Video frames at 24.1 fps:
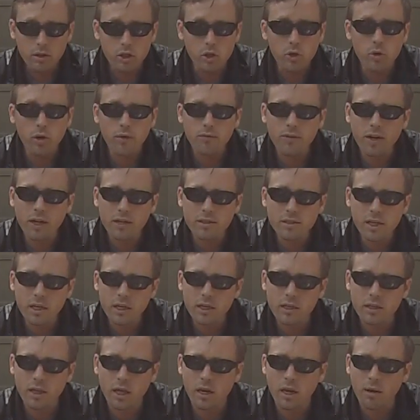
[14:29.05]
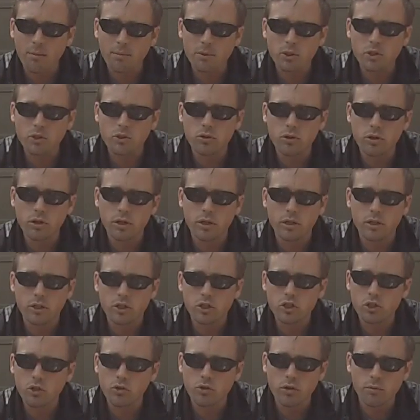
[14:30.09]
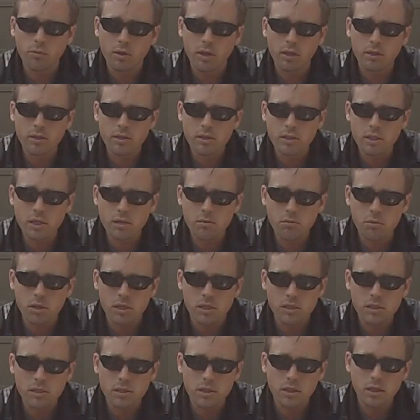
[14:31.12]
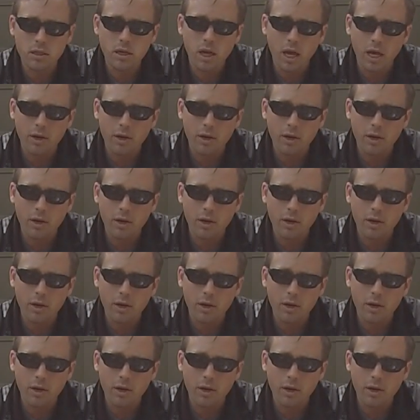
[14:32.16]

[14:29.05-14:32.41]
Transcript: you have not taken that opportunity to show them that sit means sit.